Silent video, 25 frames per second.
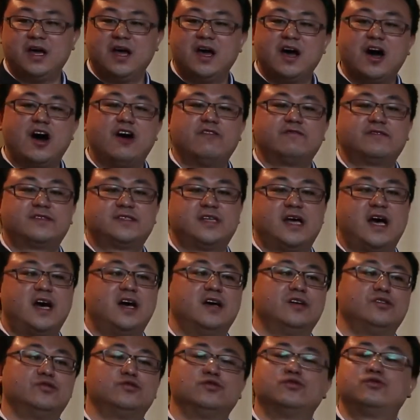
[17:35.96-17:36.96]
of
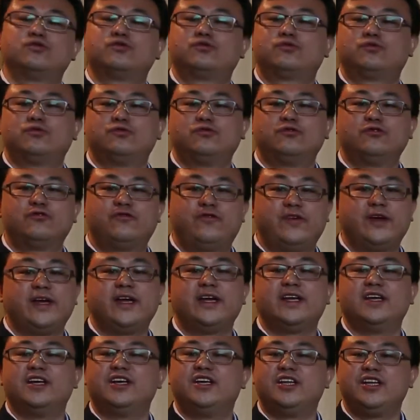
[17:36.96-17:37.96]
some
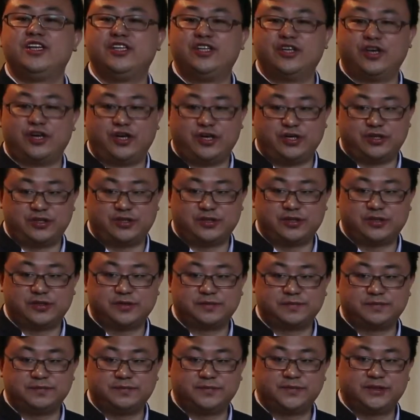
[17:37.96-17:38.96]
Sufi leaders.
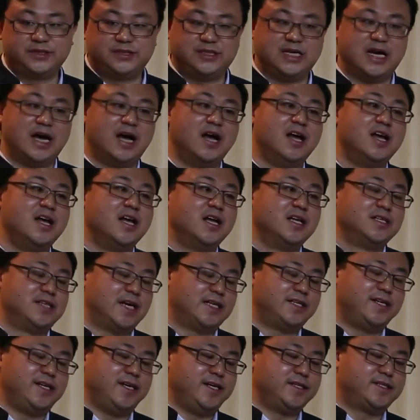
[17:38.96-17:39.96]
Yeah,
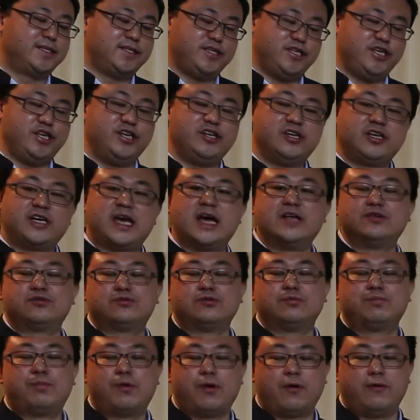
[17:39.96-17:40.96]
that is in
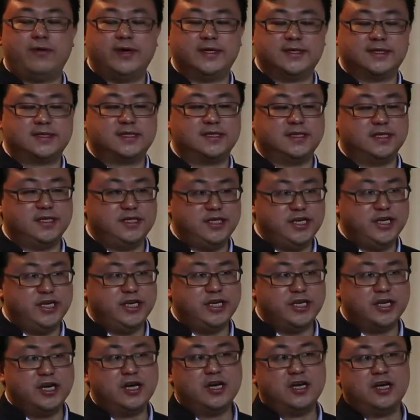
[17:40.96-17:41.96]
Gansu province,
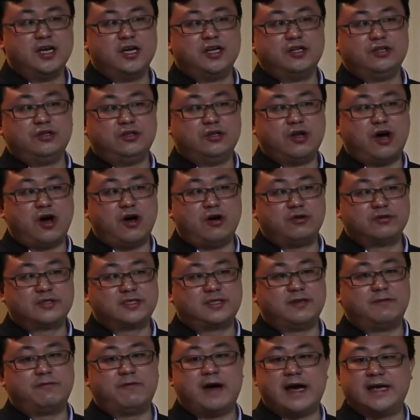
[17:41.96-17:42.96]
in
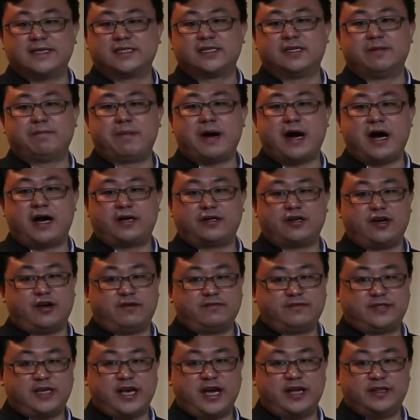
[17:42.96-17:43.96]
northwest part
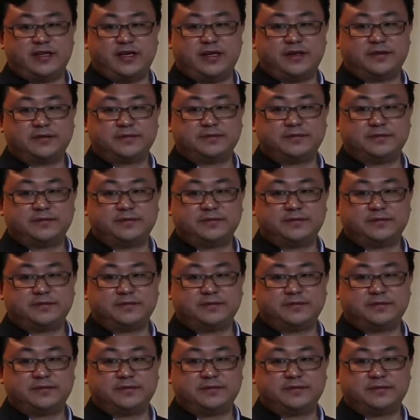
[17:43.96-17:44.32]
of China.